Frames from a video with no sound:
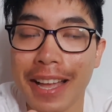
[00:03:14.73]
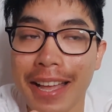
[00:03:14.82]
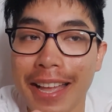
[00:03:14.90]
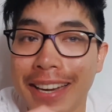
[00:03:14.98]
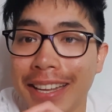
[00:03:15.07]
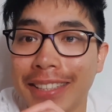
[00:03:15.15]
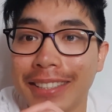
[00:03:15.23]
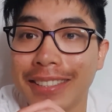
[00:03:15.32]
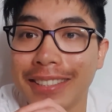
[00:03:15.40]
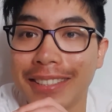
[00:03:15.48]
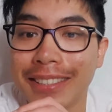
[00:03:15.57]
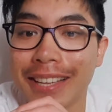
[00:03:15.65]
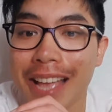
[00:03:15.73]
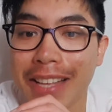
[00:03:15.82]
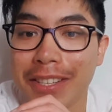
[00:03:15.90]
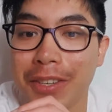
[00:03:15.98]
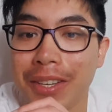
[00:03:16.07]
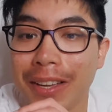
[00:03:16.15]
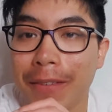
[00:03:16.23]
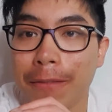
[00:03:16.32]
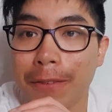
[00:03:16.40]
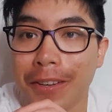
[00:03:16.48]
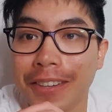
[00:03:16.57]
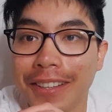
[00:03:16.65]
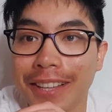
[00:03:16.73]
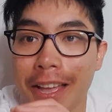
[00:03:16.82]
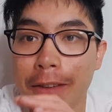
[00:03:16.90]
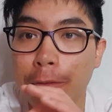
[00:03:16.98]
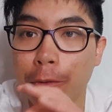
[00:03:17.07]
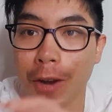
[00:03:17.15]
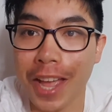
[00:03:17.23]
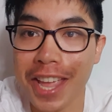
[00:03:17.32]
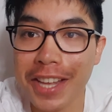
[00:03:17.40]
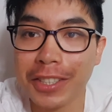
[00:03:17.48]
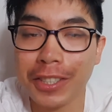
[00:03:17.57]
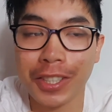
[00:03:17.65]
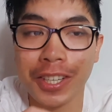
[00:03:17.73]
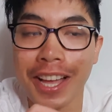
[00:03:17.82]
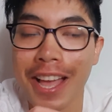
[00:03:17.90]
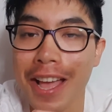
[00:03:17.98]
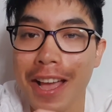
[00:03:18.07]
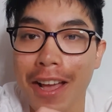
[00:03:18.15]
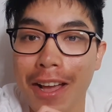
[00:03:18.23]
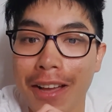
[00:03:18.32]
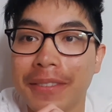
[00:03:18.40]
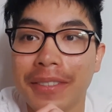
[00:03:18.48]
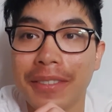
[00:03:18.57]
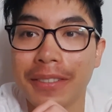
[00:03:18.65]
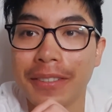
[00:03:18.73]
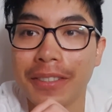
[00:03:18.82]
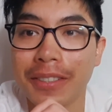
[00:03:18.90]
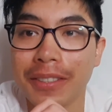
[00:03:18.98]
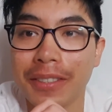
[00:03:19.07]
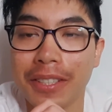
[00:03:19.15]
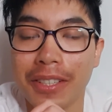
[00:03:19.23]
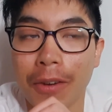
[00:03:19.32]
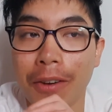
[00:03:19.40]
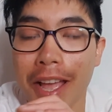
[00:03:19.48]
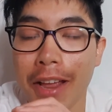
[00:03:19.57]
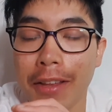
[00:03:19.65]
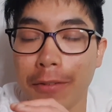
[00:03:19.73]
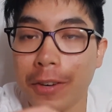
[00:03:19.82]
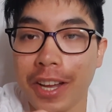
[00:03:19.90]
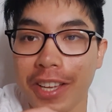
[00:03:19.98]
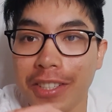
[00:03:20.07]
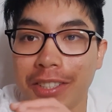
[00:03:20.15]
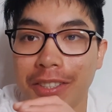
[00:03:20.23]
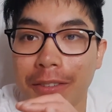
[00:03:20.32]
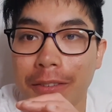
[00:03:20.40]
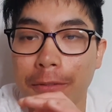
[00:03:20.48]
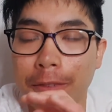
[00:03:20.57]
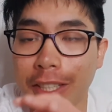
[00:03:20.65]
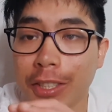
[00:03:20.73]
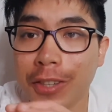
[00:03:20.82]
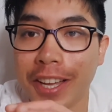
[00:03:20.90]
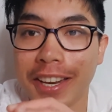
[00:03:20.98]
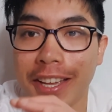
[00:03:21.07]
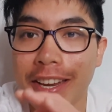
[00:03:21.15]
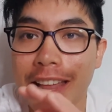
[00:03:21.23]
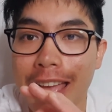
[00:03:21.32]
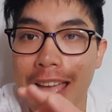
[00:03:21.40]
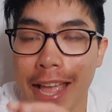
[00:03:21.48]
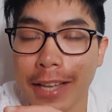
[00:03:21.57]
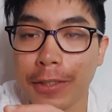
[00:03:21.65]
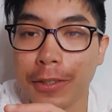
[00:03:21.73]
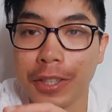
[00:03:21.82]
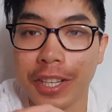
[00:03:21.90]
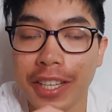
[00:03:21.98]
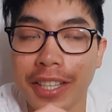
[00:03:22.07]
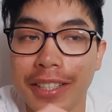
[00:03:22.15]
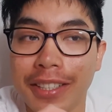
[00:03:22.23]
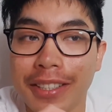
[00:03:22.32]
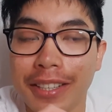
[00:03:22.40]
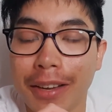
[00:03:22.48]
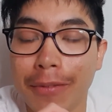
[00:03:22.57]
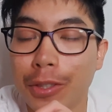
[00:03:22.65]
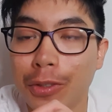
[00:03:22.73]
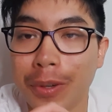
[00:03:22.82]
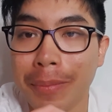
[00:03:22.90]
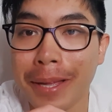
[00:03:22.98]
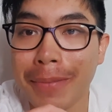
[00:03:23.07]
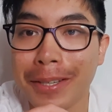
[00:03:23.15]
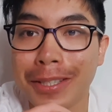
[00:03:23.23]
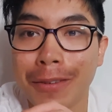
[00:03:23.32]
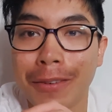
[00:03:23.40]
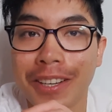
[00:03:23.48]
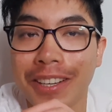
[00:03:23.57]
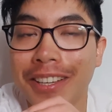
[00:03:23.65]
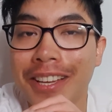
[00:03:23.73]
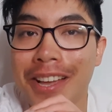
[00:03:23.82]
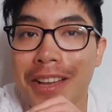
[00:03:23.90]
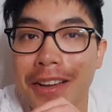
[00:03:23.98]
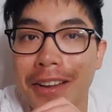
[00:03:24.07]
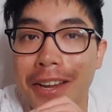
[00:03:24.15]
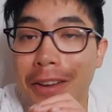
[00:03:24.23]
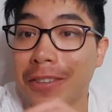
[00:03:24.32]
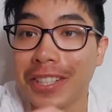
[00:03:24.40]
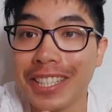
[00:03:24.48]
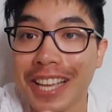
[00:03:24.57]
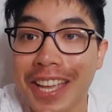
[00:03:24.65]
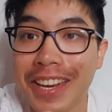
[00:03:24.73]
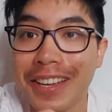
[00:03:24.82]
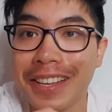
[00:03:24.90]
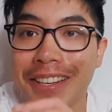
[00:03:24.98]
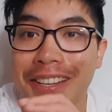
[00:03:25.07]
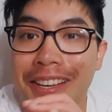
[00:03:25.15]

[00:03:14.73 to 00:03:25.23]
and it's and you can feel enraged, you know, enraged, frustrated, angry. I'm just repeating myself, I know. Irritated,